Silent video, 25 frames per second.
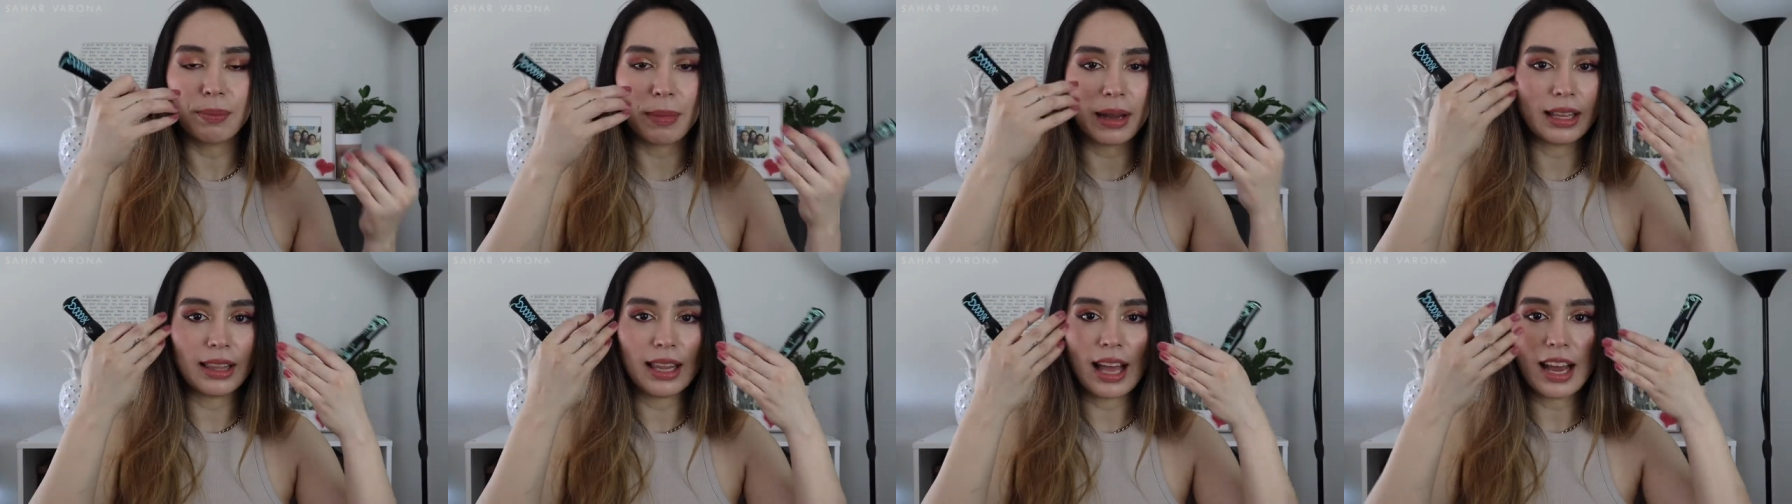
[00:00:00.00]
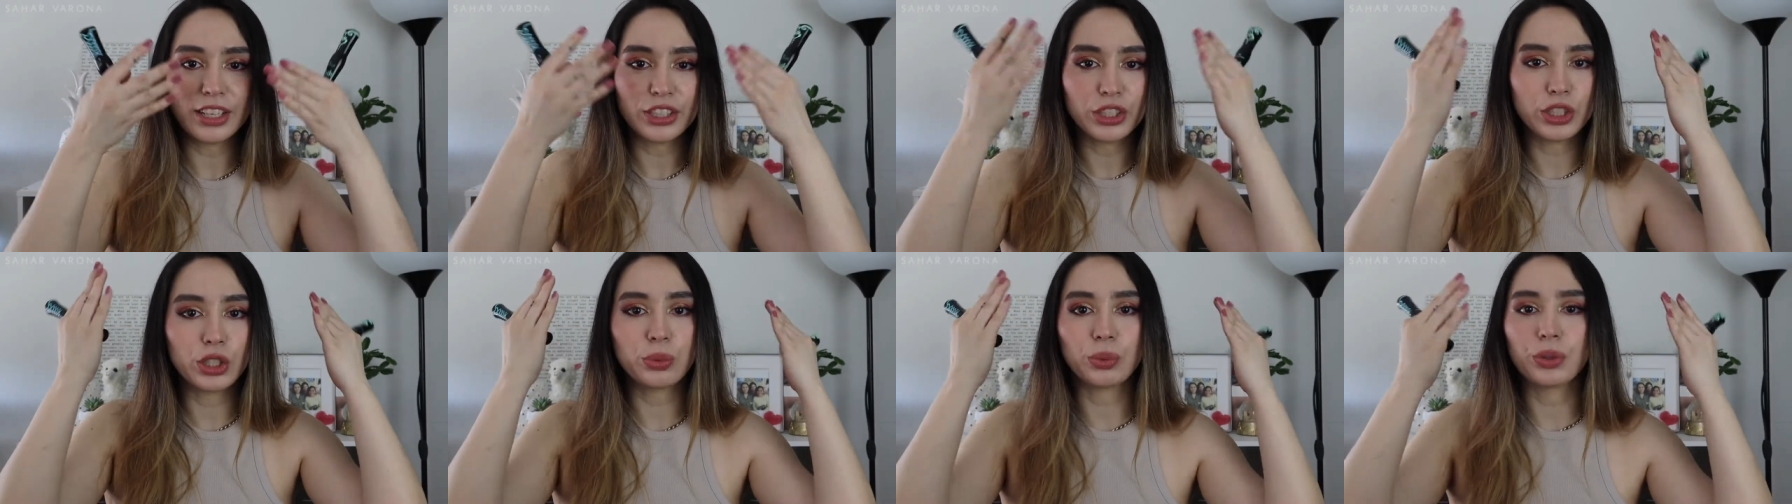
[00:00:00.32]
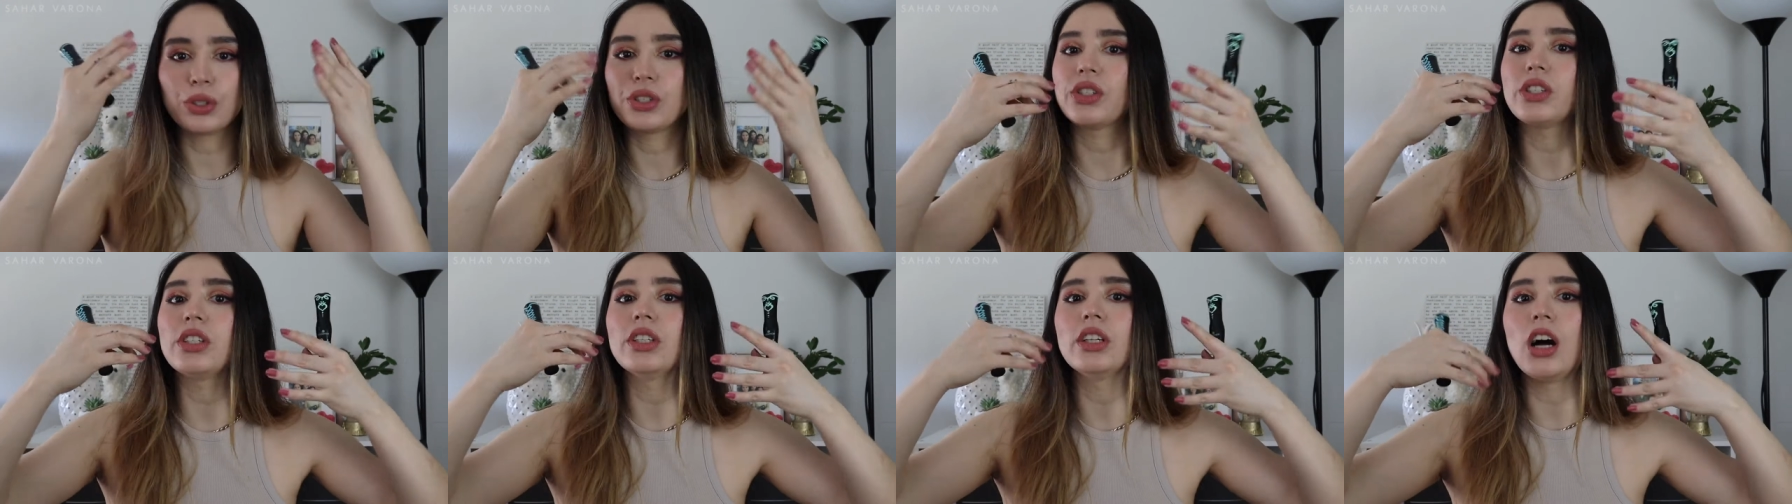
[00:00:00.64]
My lashes were
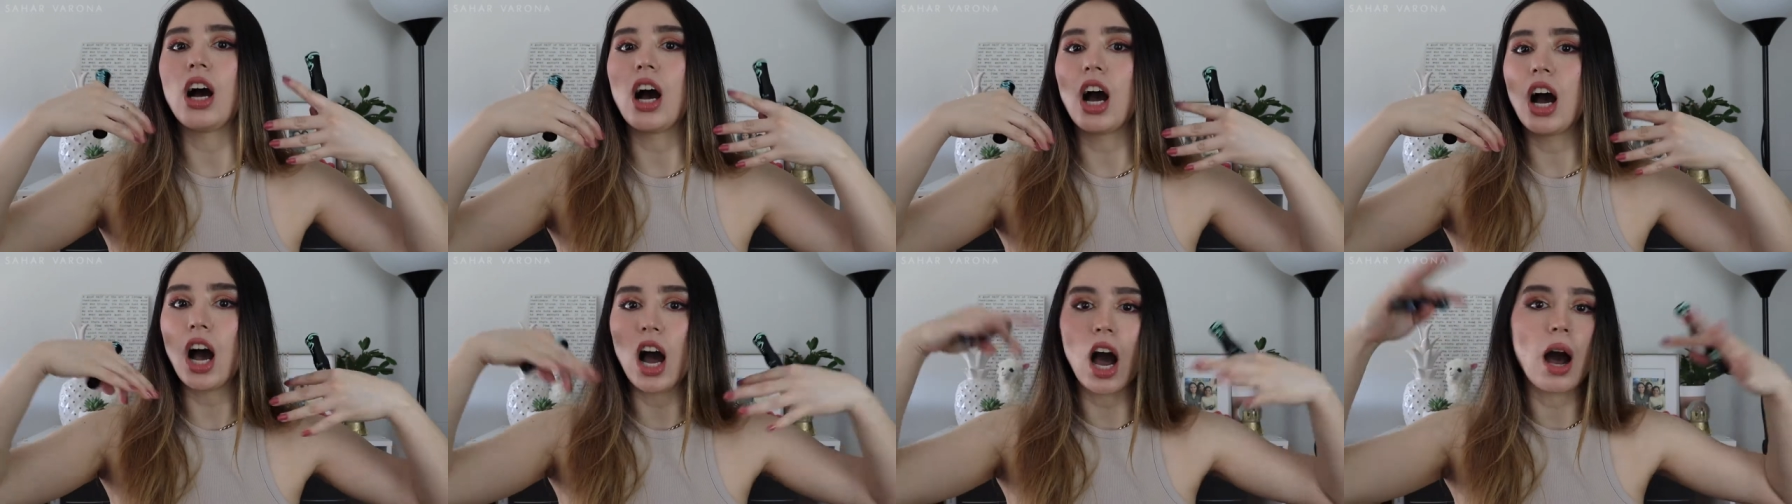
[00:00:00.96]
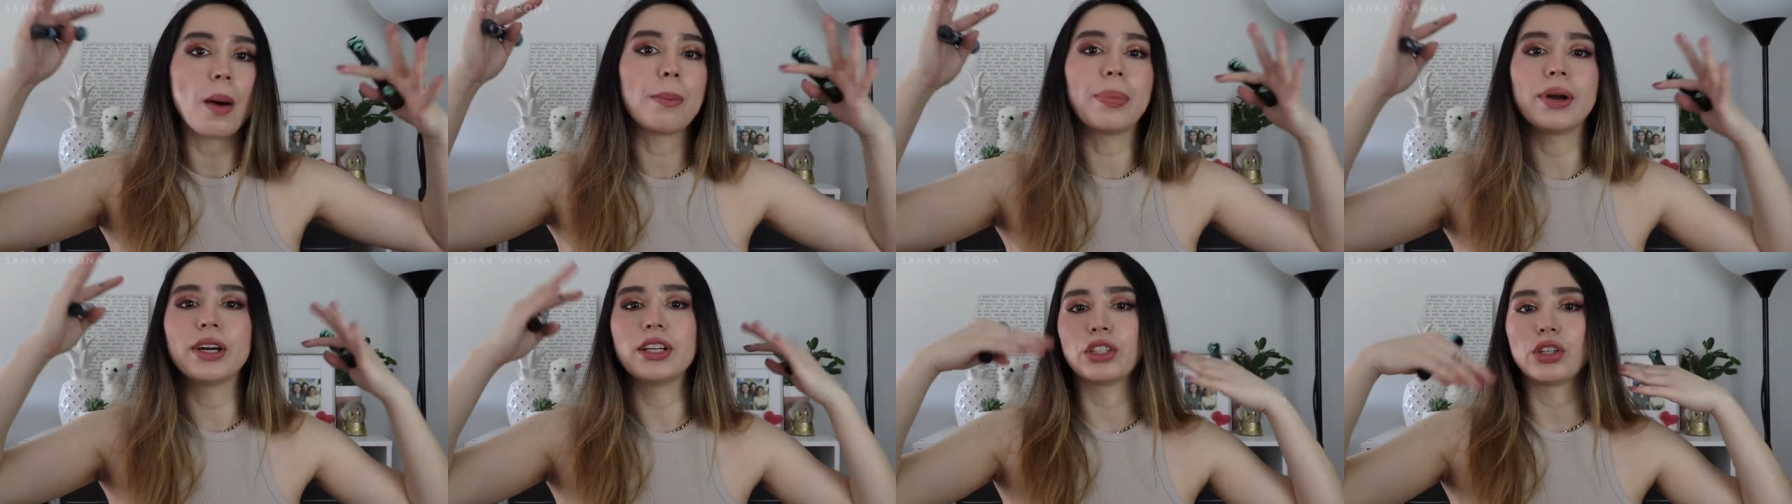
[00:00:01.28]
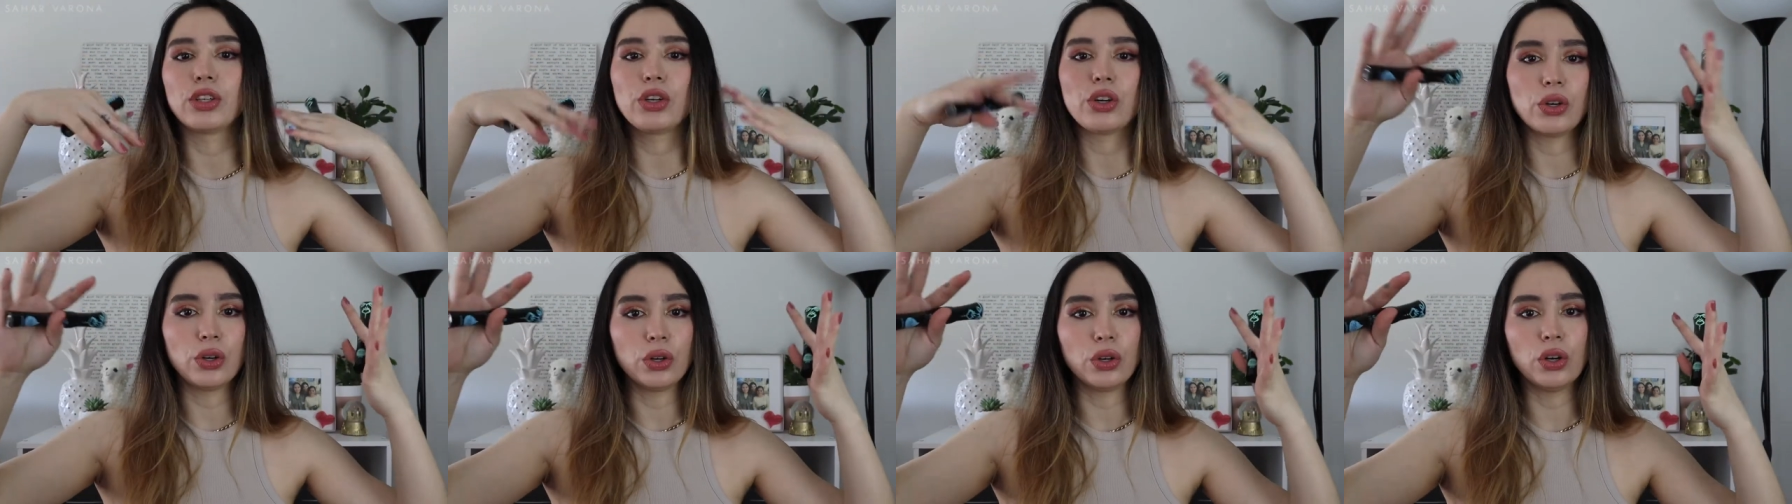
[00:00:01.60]
still up and
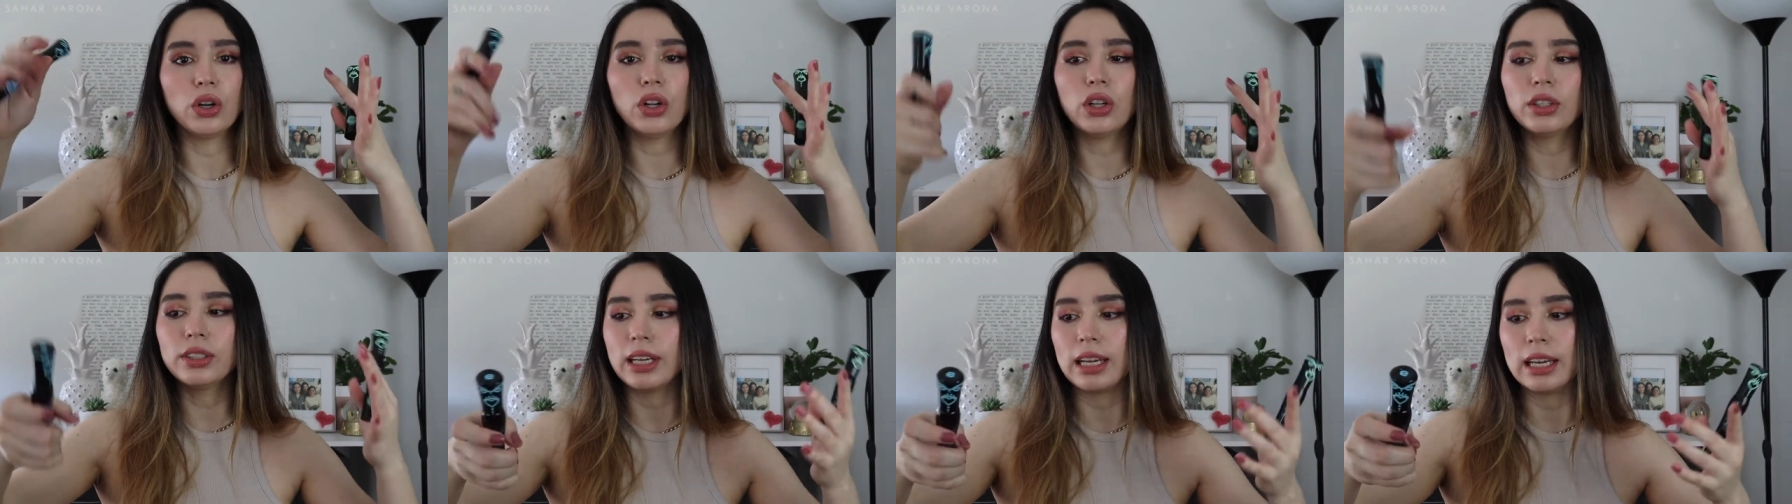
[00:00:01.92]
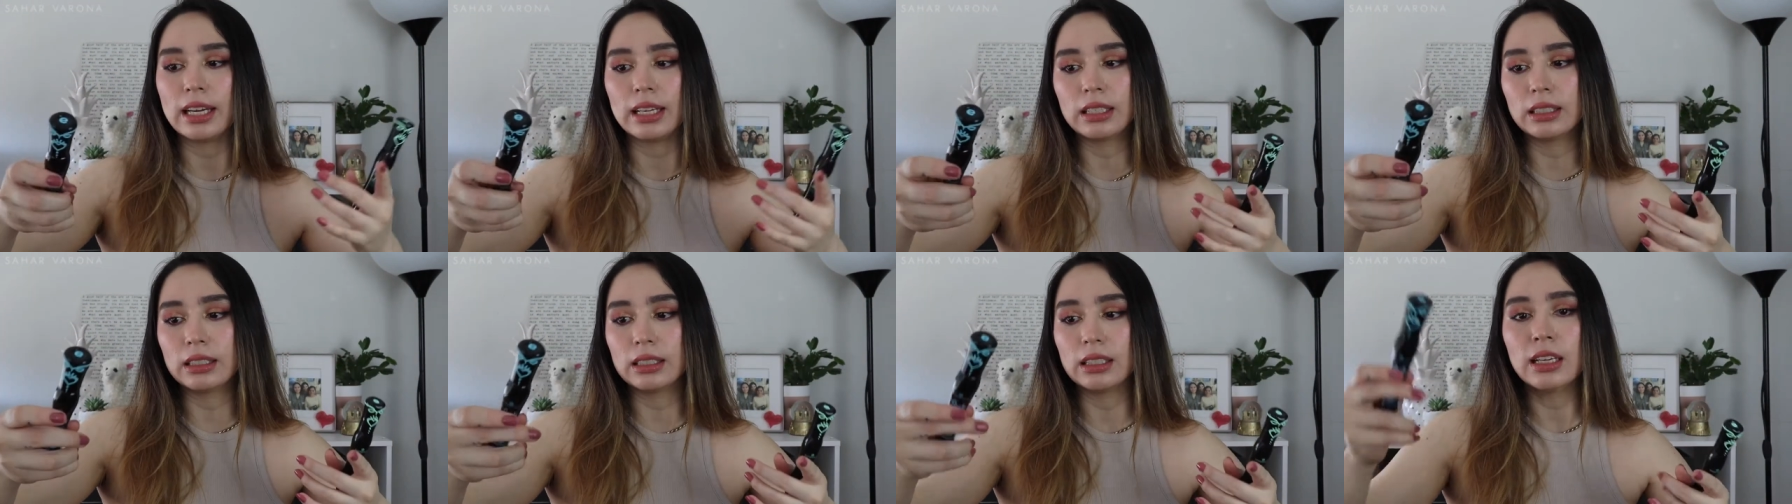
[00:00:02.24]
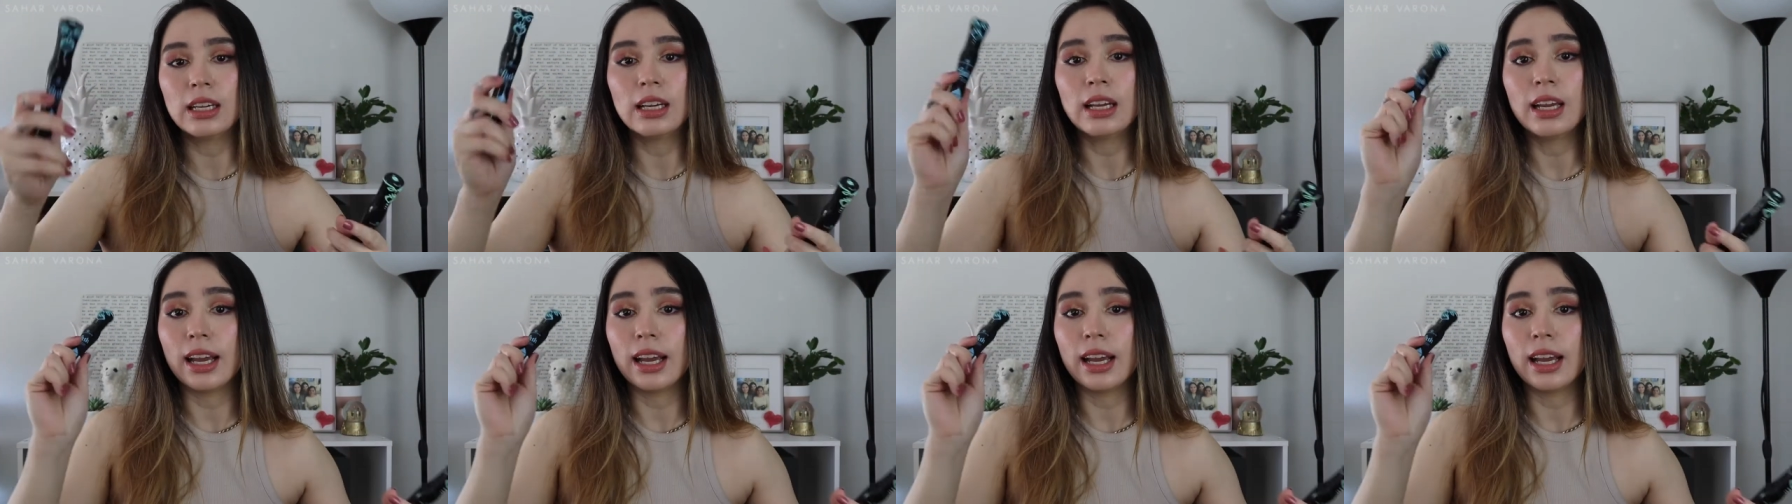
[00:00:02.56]
curled and